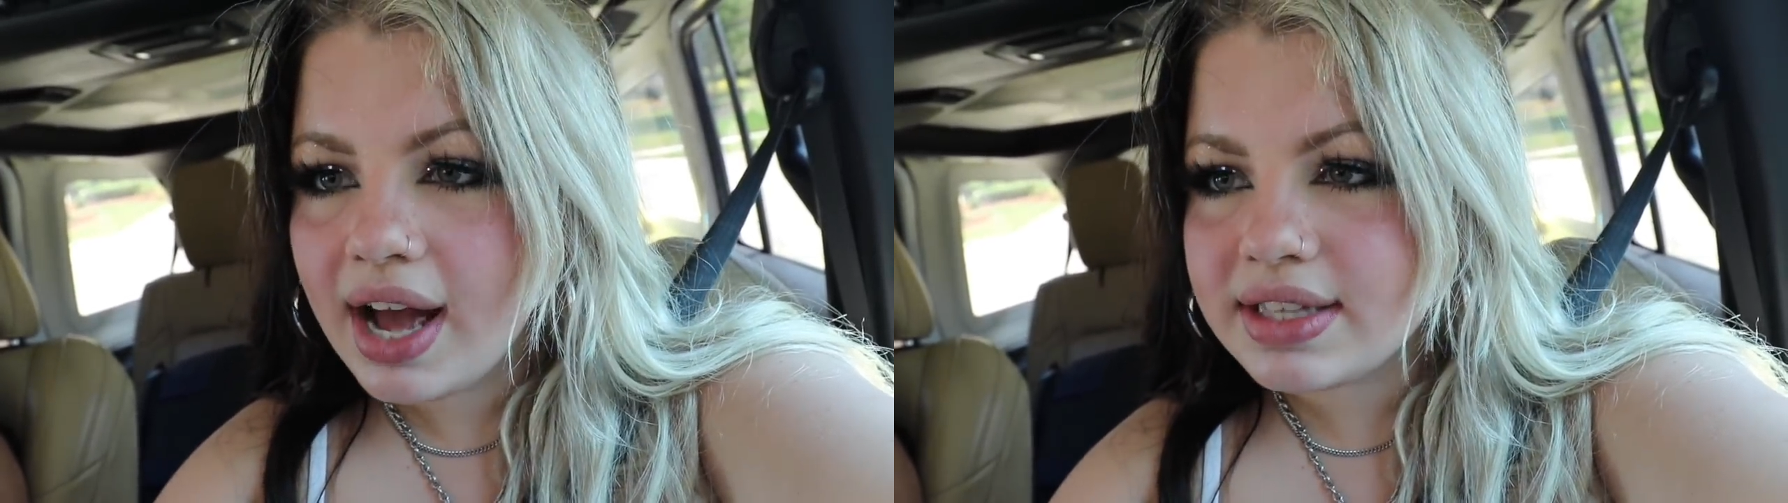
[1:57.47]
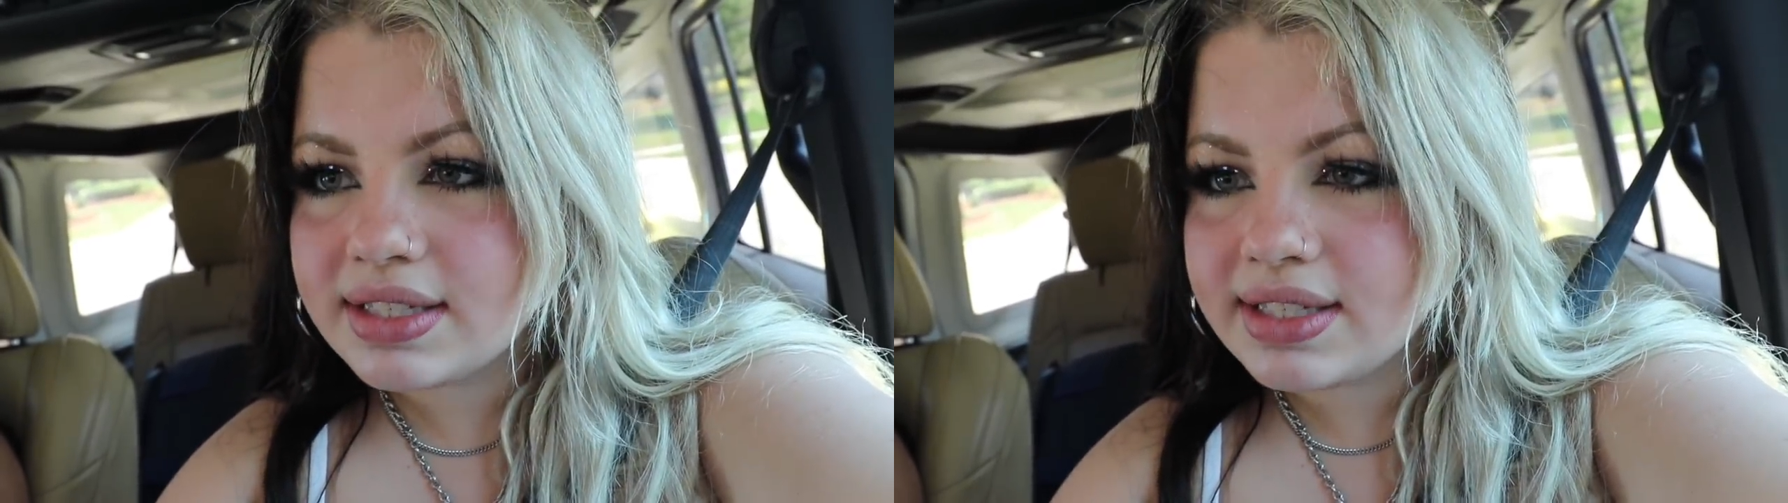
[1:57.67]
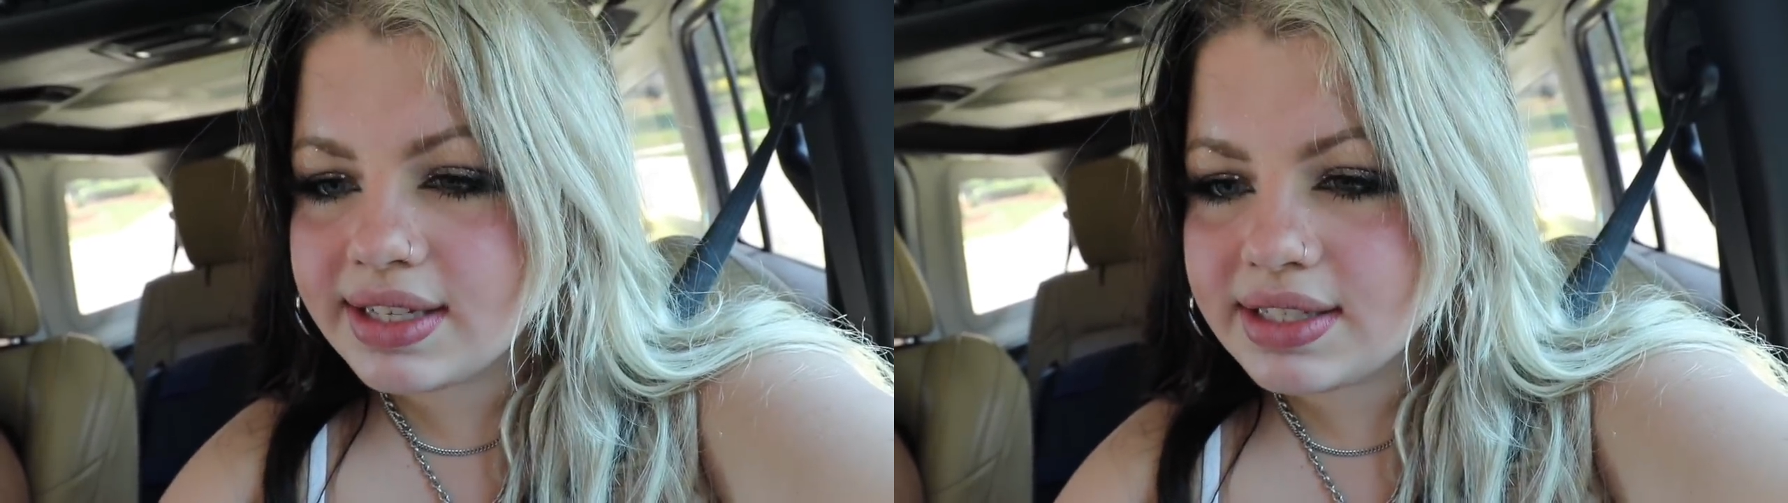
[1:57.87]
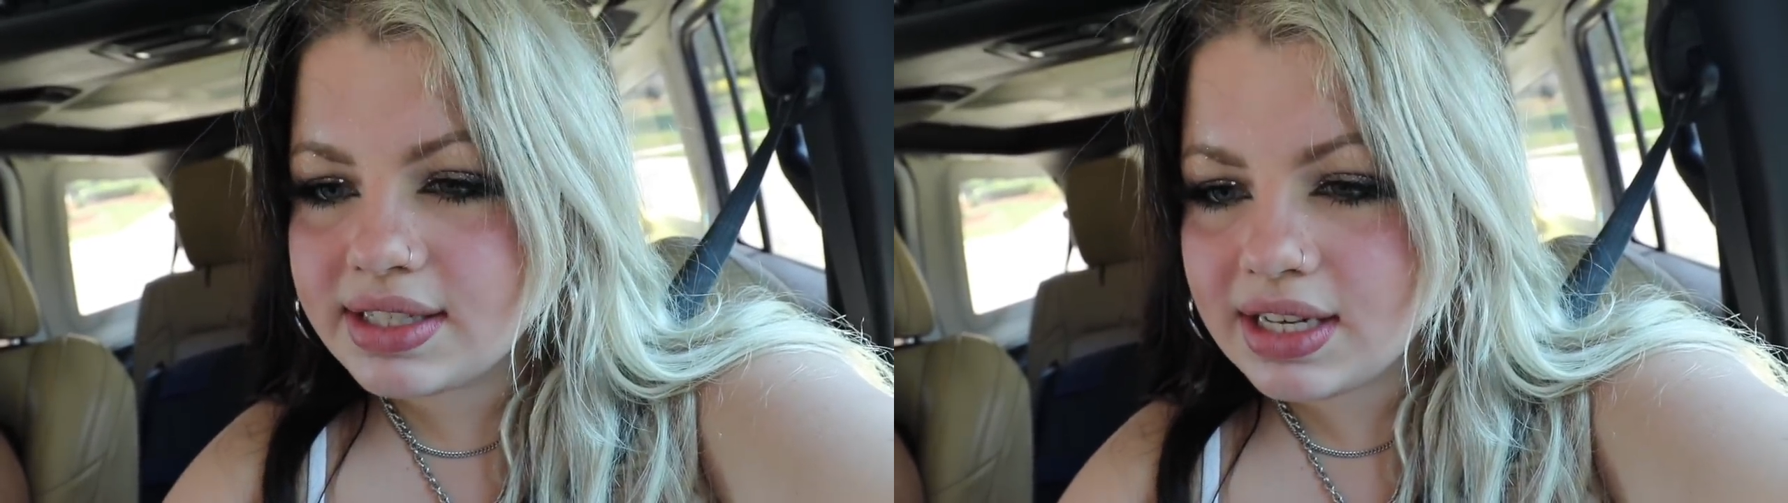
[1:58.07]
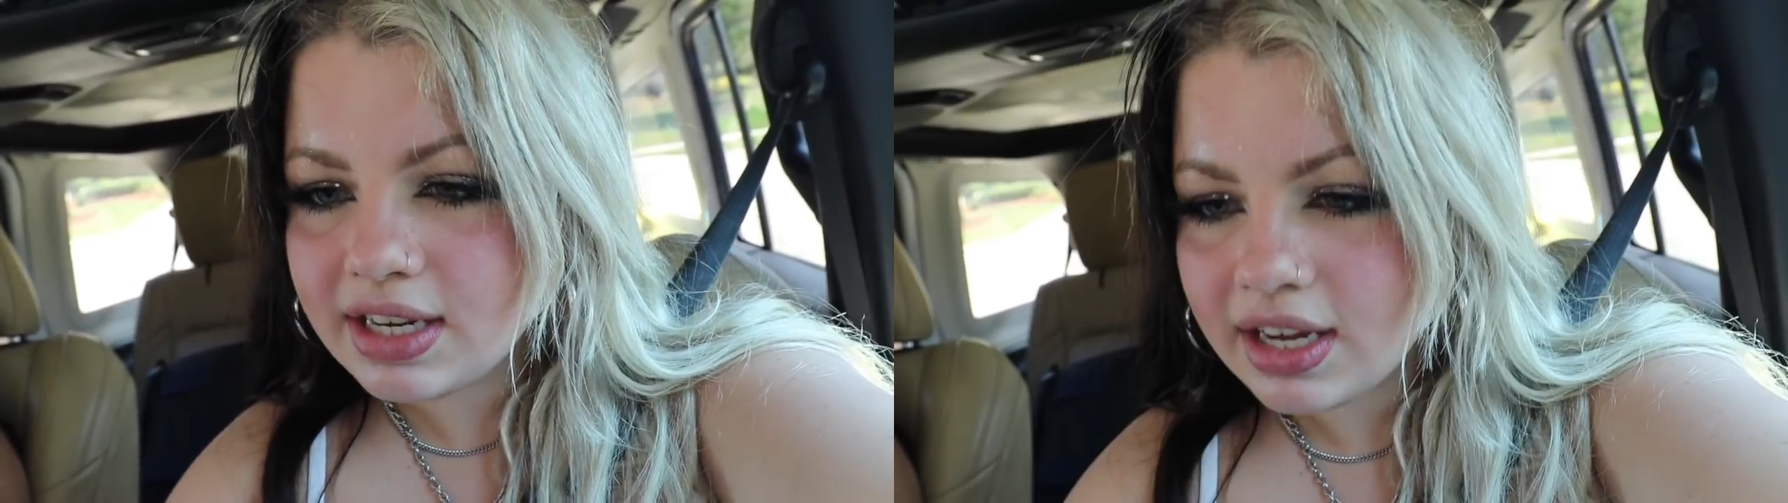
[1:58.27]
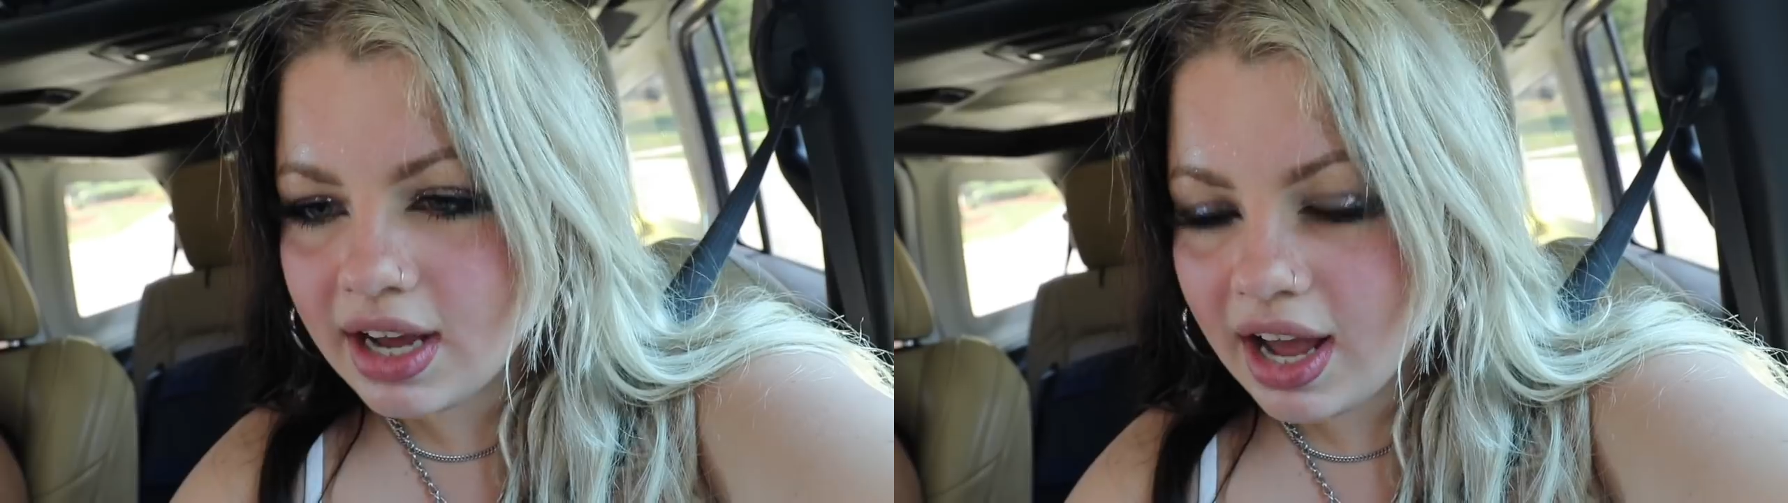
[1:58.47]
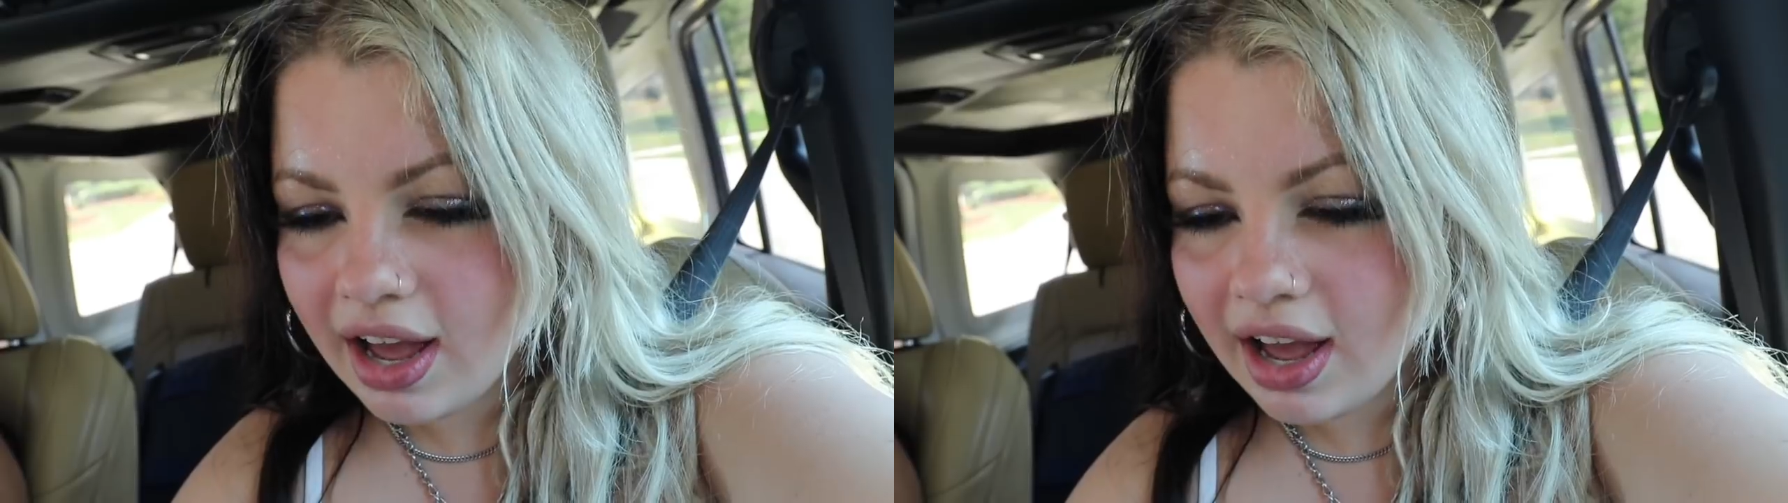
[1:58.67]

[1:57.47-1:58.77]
at 60